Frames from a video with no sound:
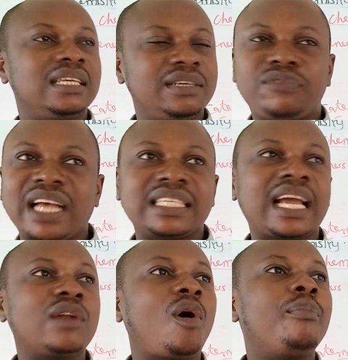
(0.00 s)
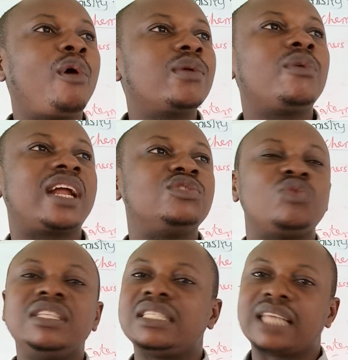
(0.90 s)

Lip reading: in fact, it cannot bond more than 20,